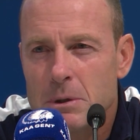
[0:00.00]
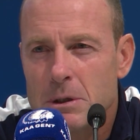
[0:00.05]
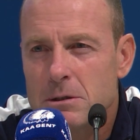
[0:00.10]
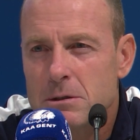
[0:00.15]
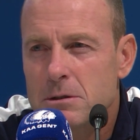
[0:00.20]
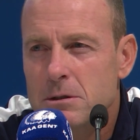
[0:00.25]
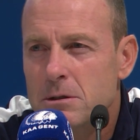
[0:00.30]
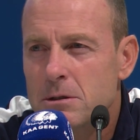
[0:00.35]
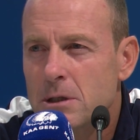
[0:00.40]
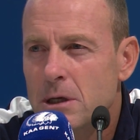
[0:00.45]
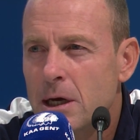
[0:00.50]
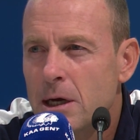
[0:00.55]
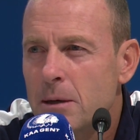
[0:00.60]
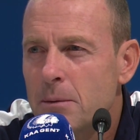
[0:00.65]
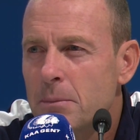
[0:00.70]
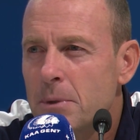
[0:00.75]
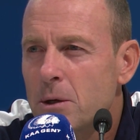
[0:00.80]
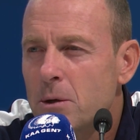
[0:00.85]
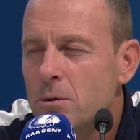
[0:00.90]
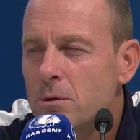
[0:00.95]
It's the
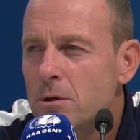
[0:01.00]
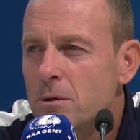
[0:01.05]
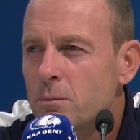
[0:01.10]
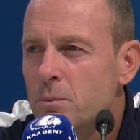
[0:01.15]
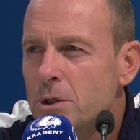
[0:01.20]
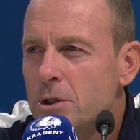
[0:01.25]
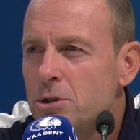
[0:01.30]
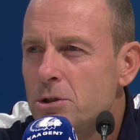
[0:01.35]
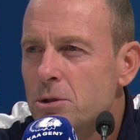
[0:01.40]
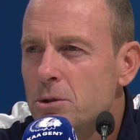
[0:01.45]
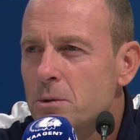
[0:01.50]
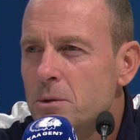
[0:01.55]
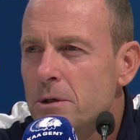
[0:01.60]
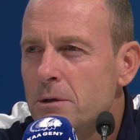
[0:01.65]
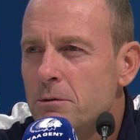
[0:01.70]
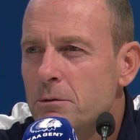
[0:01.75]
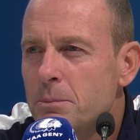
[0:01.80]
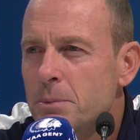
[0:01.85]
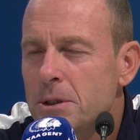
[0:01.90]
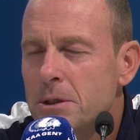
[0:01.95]
time now that we show
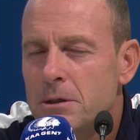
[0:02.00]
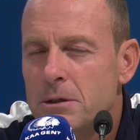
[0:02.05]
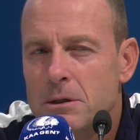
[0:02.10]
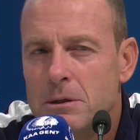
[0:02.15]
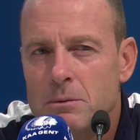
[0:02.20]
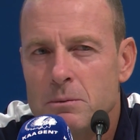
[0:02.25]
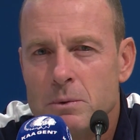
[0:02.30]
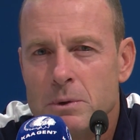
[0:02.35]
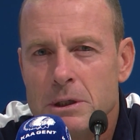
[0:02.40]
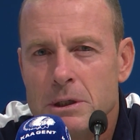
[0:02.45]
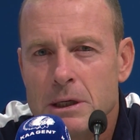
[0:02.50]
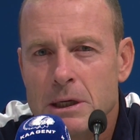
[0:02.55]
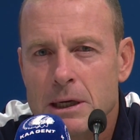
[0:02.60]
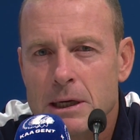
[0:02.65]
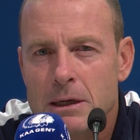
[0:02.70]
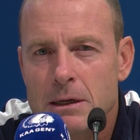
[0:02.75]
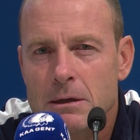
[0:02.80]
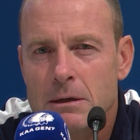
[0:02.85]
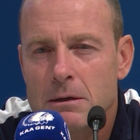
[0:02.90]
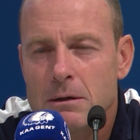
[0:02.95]
everybody that we
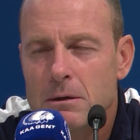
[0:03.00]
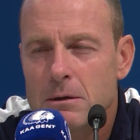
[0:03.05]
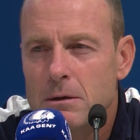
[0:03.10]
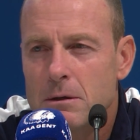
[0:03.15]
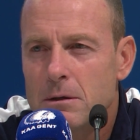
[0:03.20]
can,